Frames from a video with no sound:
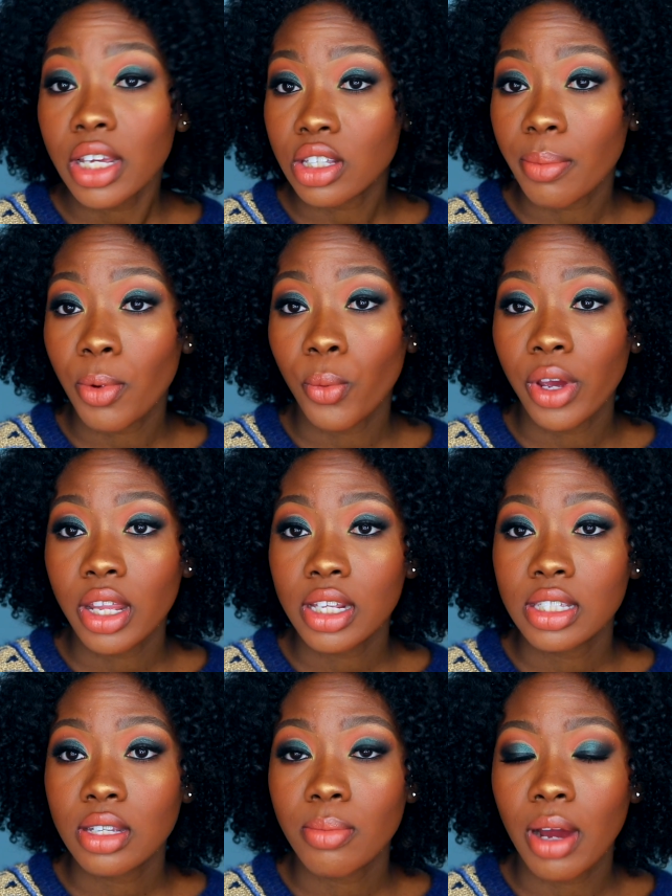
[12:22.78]
Yeah, so I'm gonna
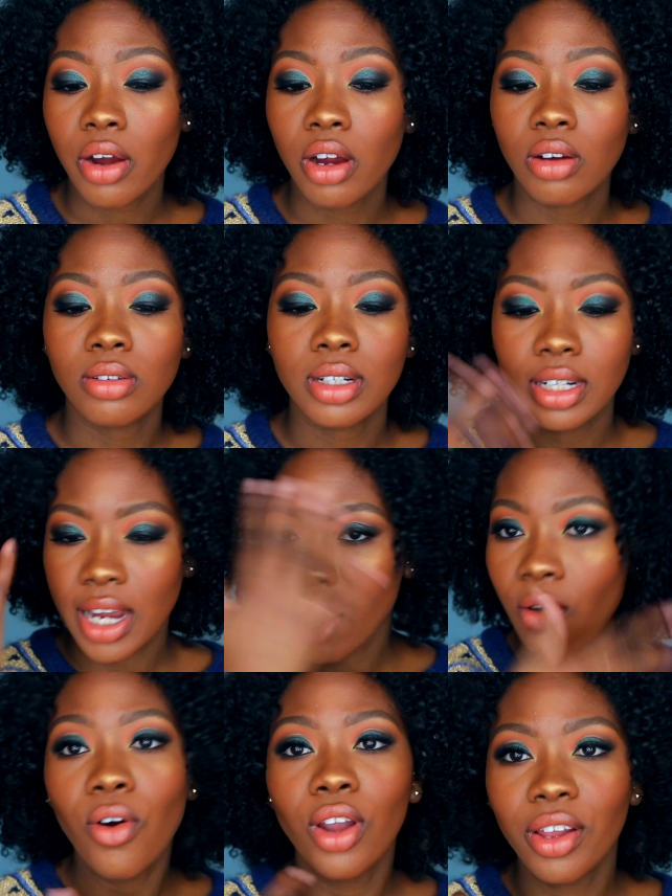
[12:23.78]
wear this tomorrow.
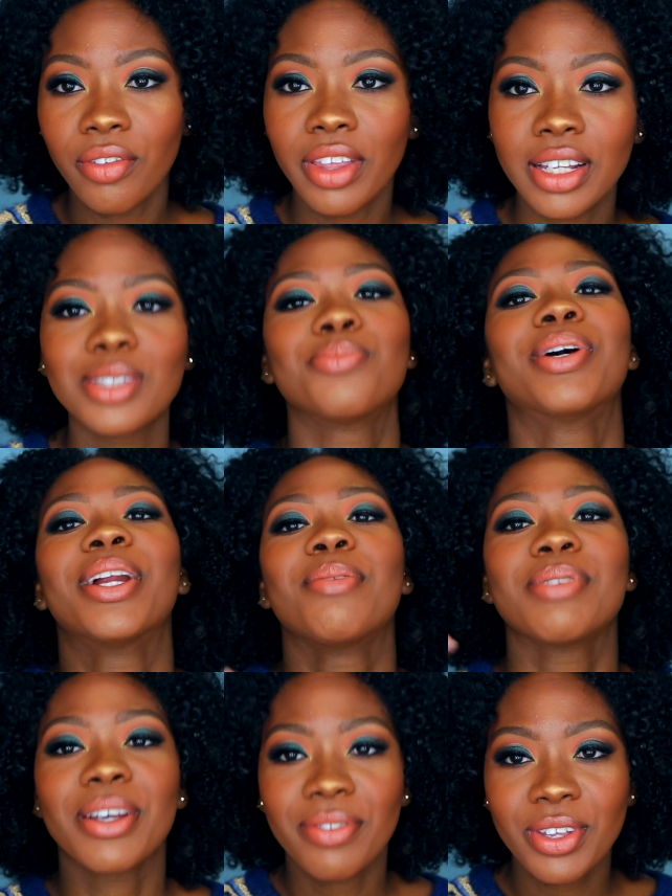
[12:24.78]
Not all of this,
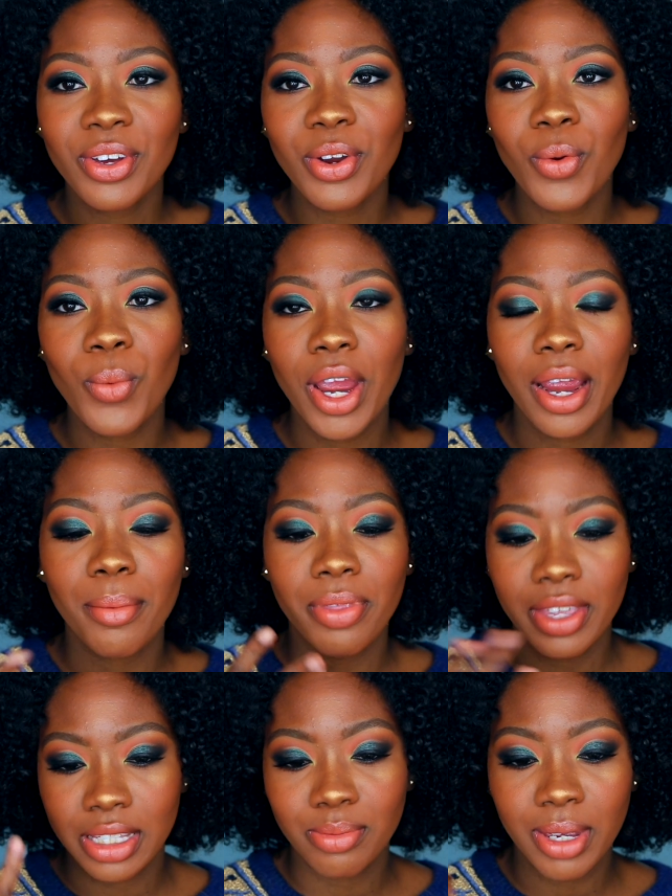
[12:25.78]
but I'm definitely gonna
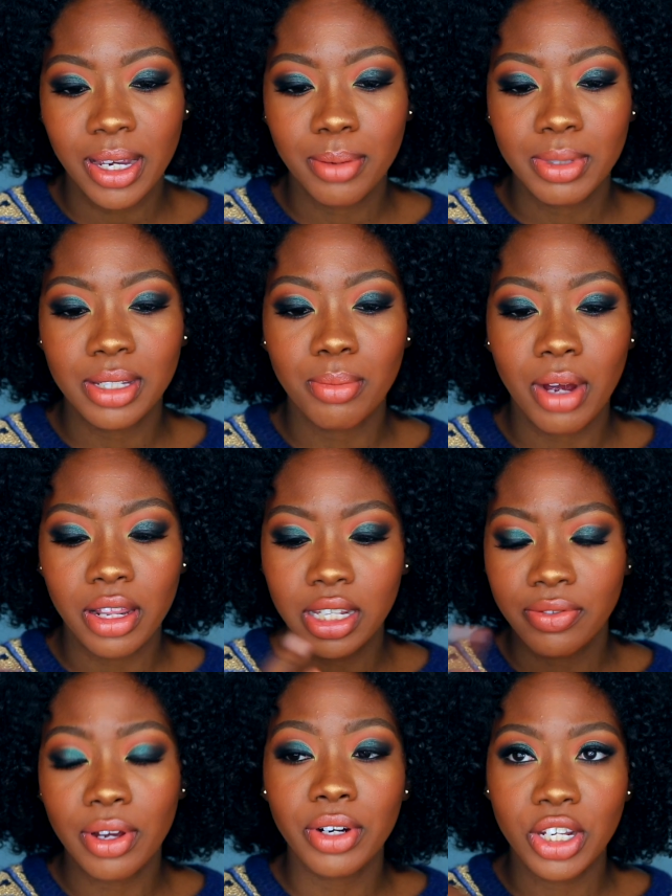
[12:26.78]
wear this makeup
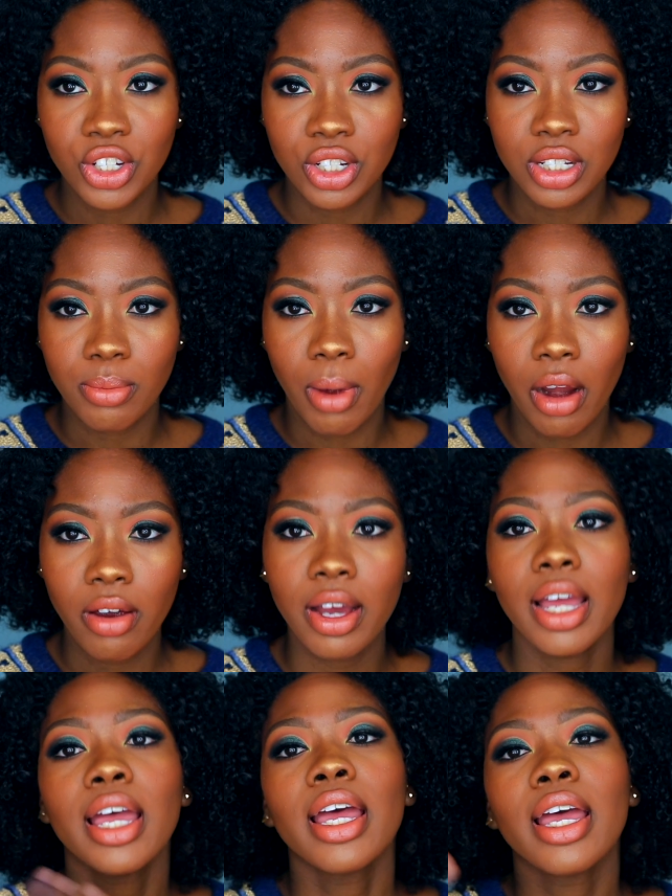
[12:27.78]
tomorrow, this foundation
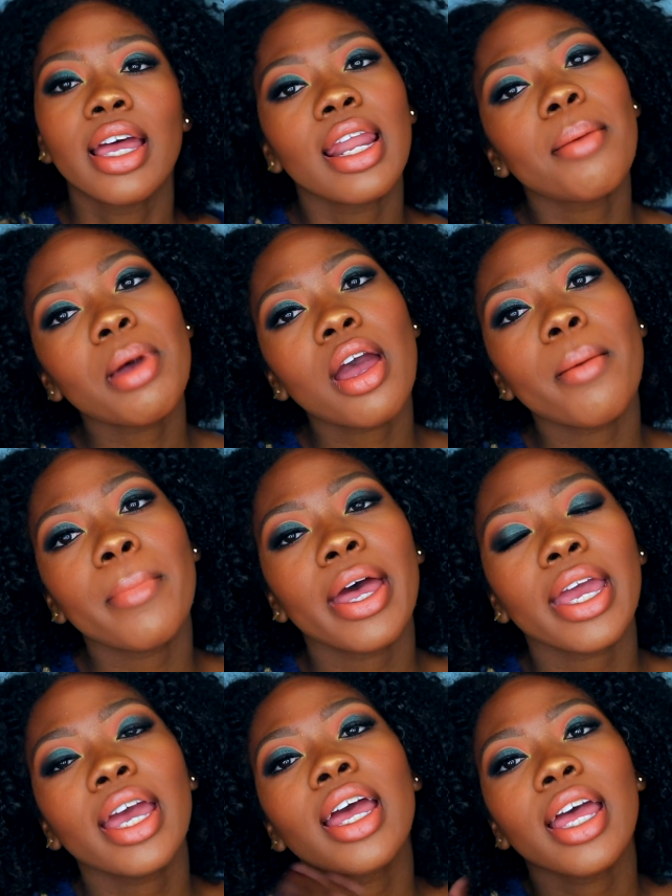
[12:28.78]
tomorrow, and I'm gonna
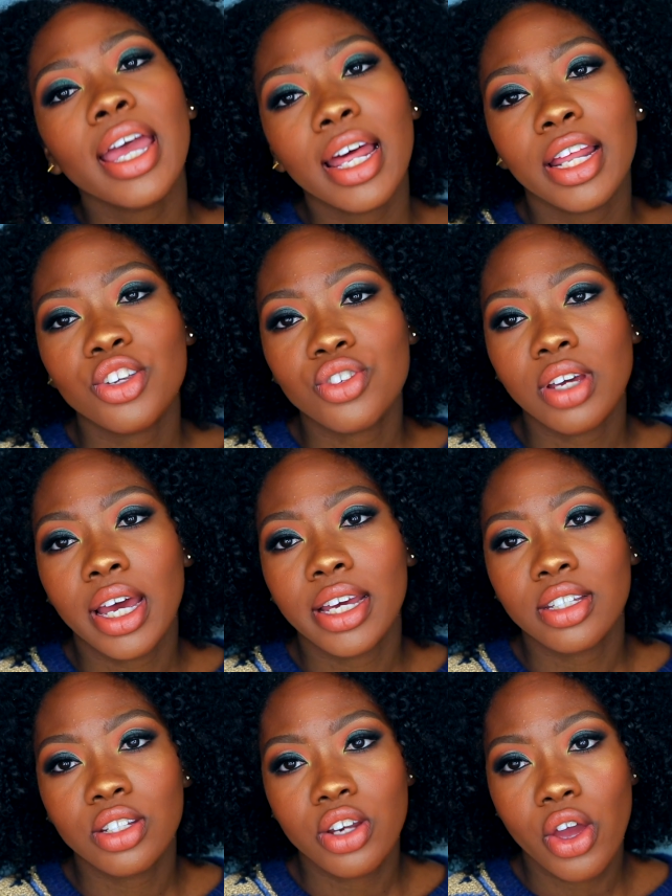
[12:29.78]
come back and let you
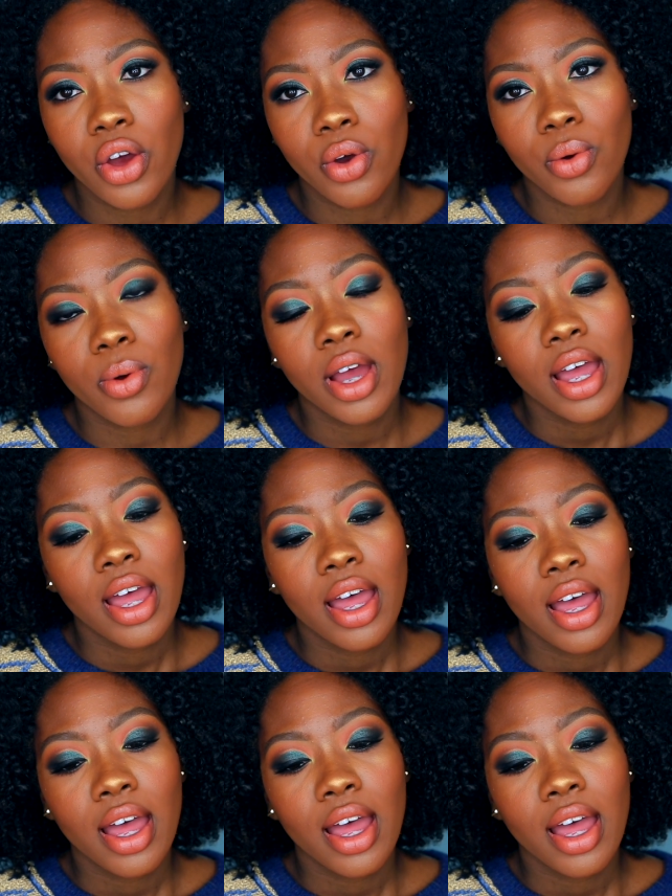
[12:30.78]
guys know